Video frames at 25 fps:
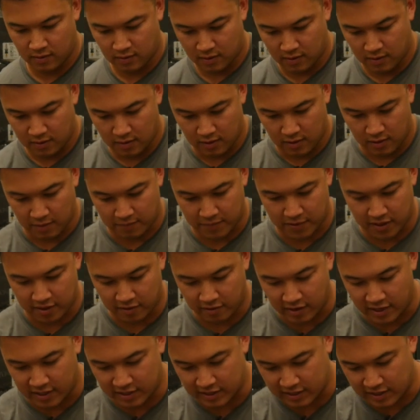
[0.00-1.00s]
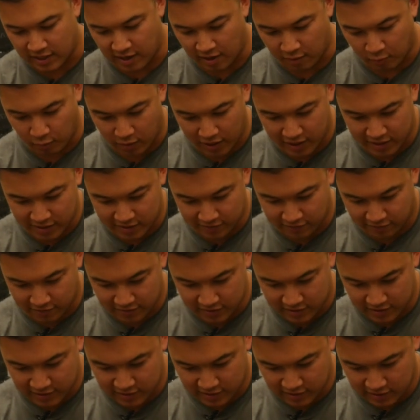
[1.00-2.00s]
I mean, there are slight weight
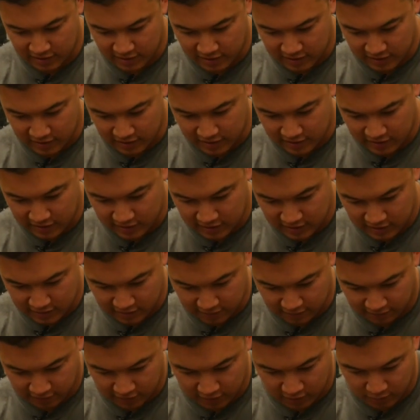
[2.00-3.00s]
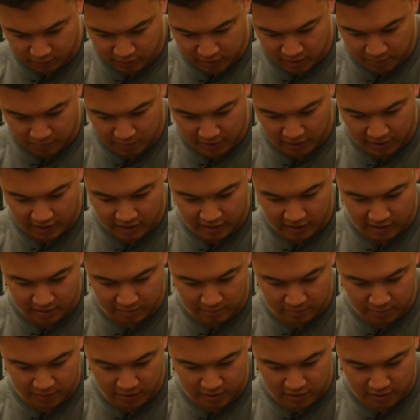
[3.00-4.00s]
differences in these lenses. You can feel them when you're picking up,
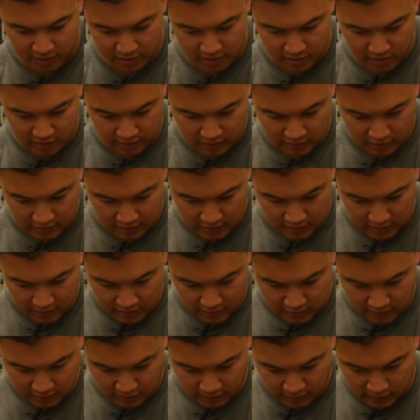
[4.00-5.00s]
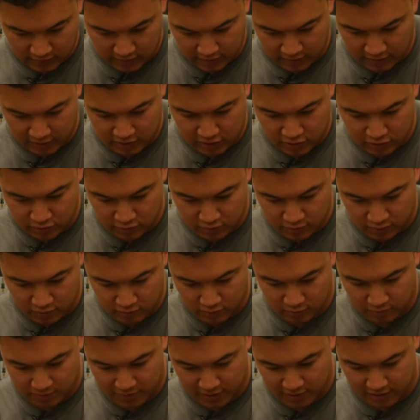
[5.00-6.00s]
but they should
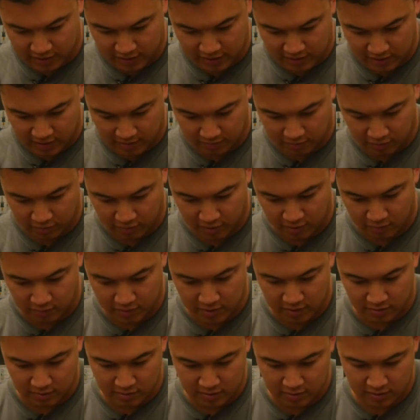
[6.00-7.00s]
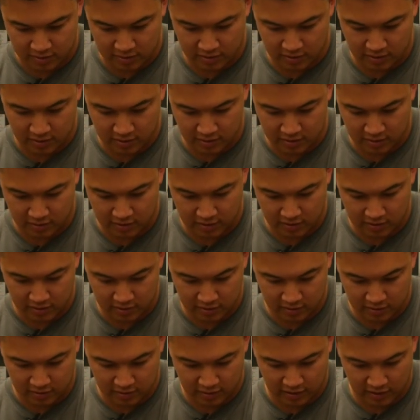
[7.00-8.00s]
all balance up quite well. So this
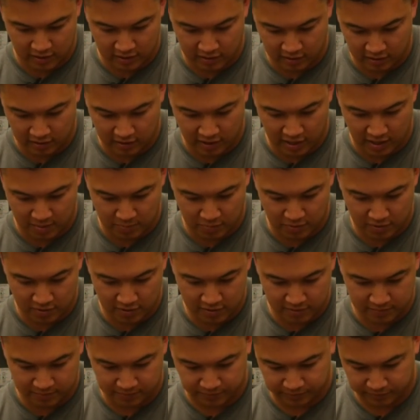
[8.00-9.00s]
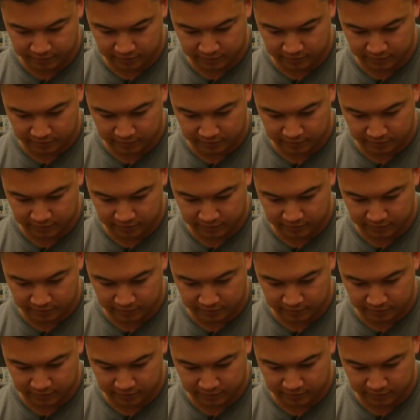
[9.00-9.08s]
has got that cap on it.